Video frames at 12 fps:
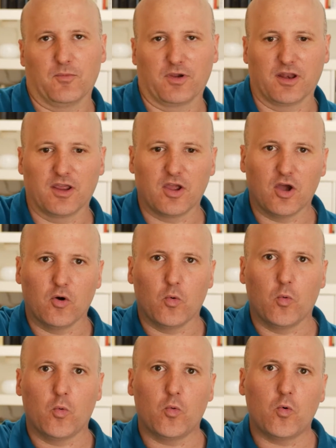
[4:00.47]
We're gonna go
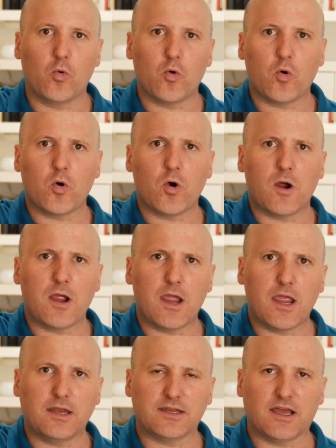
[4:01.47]

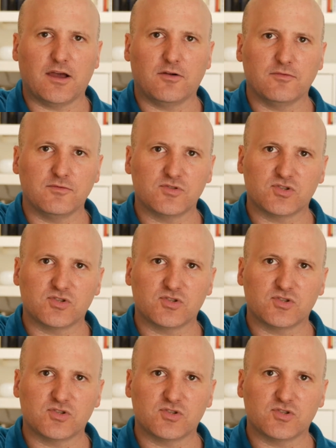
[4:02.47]
way down